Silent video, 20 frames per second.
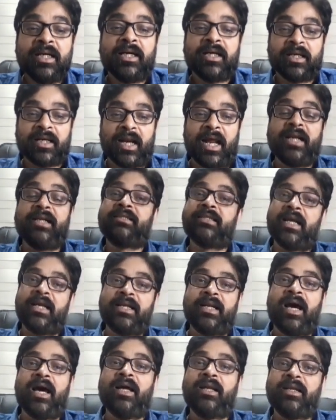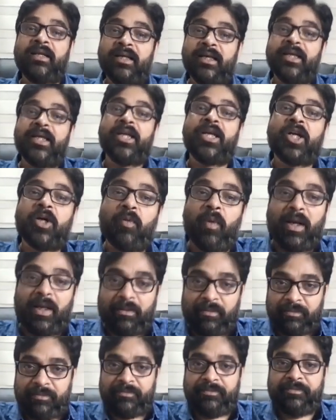Right side are equal.
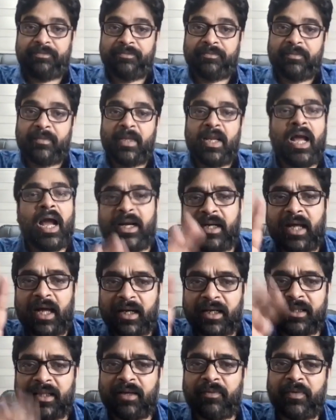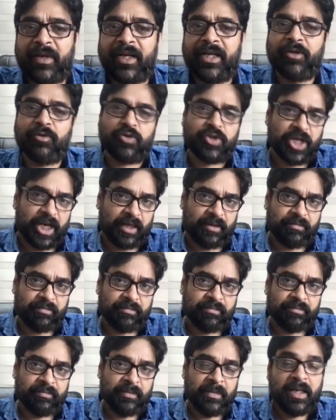And another way to check,
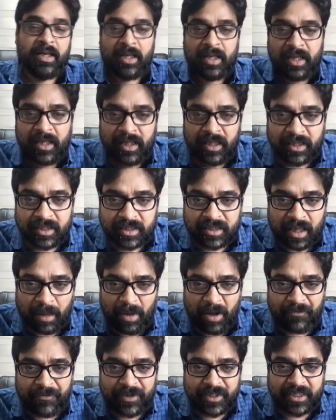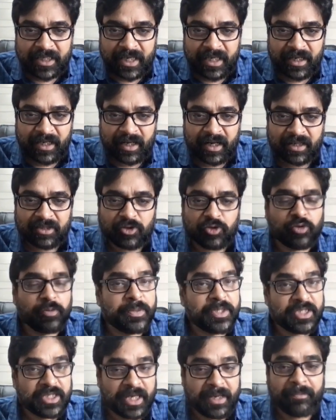sum of a scalar should be
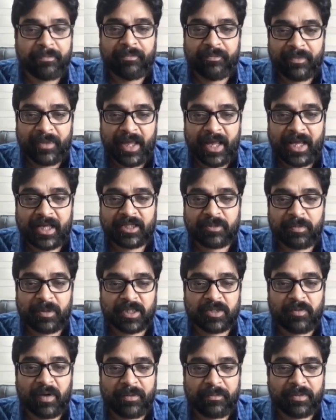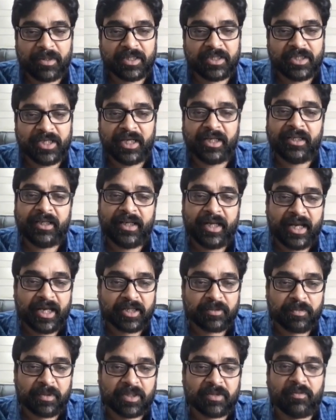same. X plus Y plus Z, X
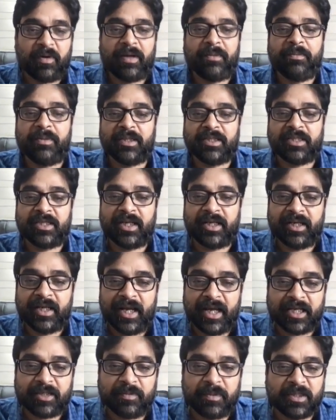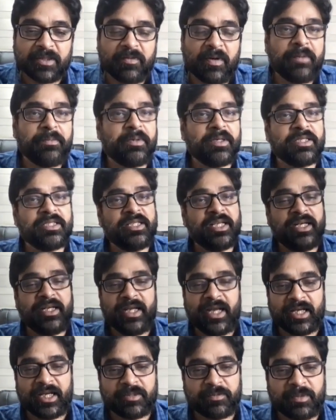plus Y plus Z, X plus Y plus Z,
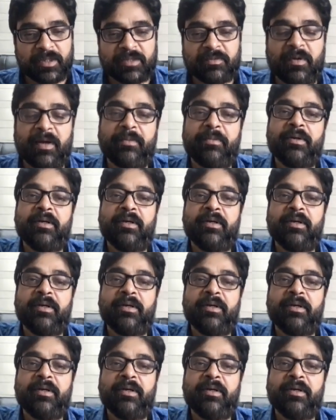X plus Y.